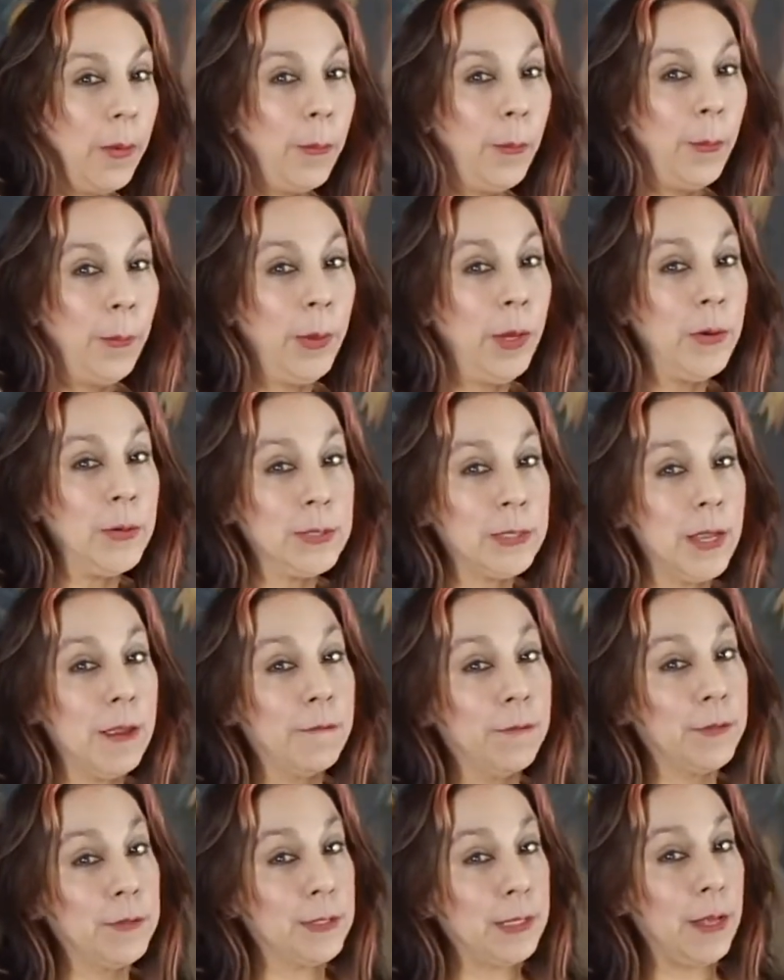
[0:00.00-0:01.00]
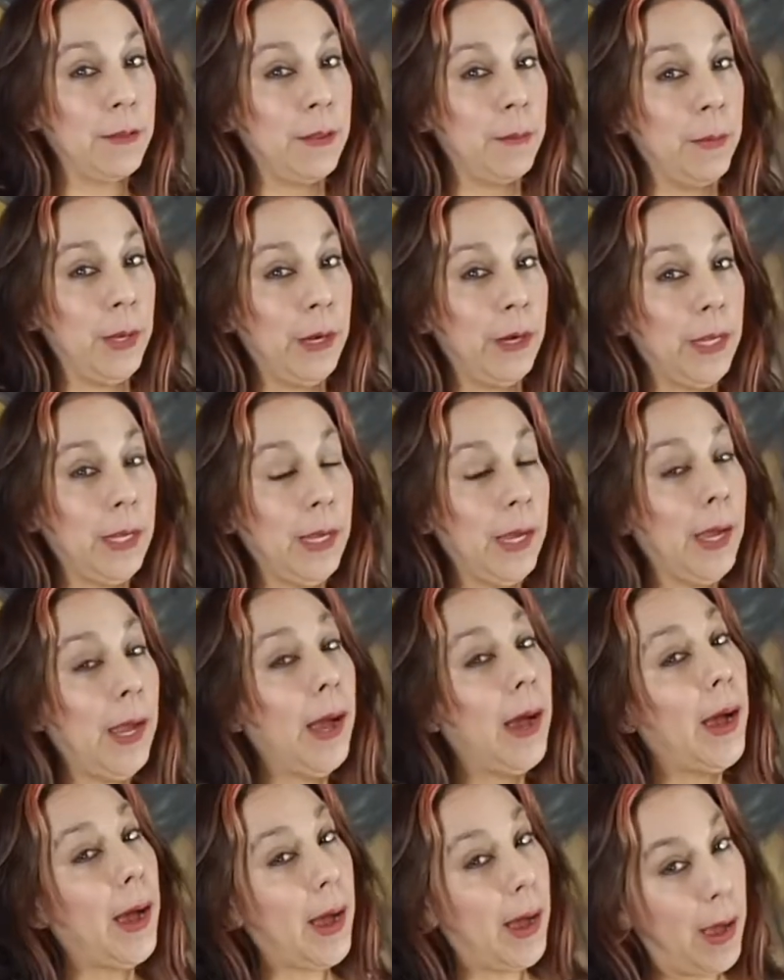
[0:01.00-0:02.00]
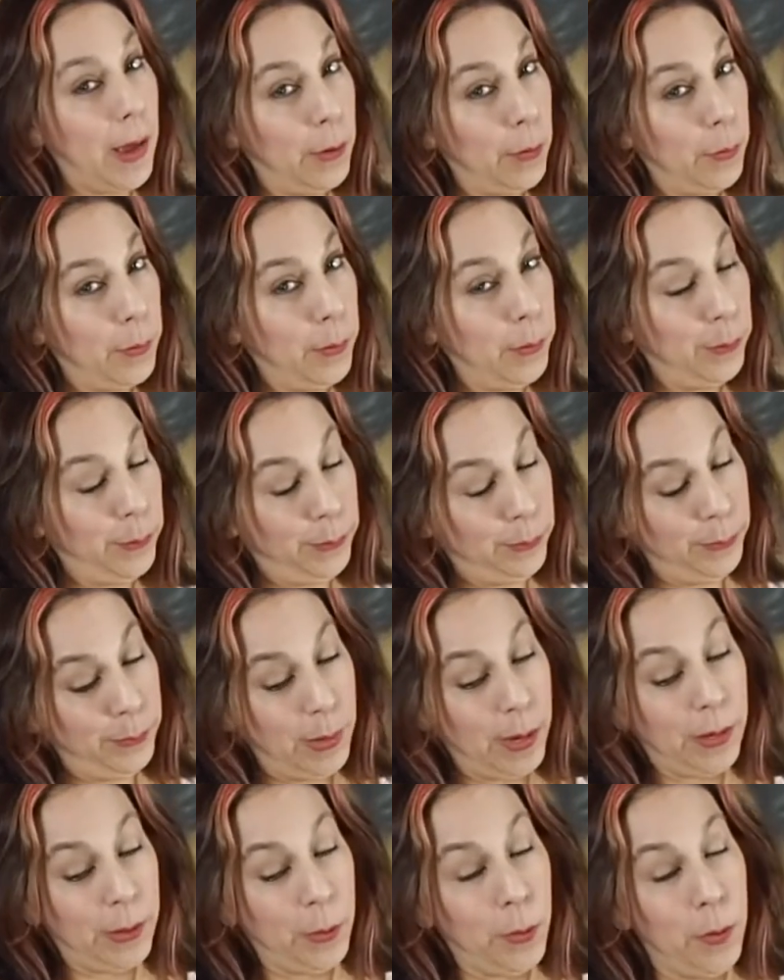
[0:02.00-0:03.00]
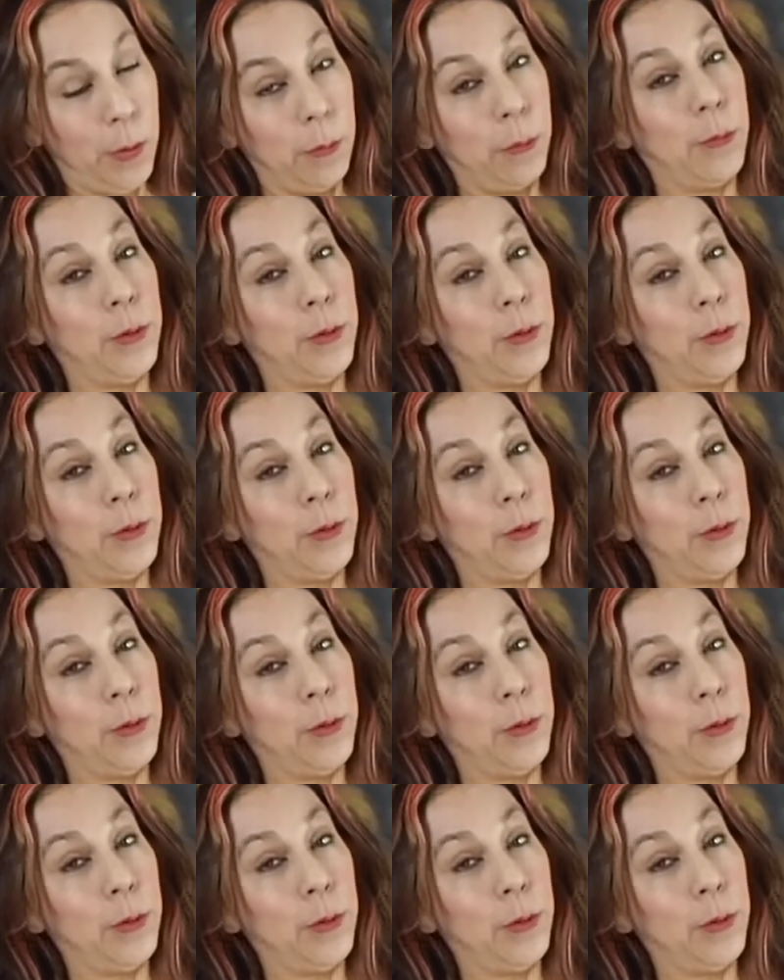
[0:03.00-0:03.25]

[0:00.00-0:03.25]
because I am from South America, at home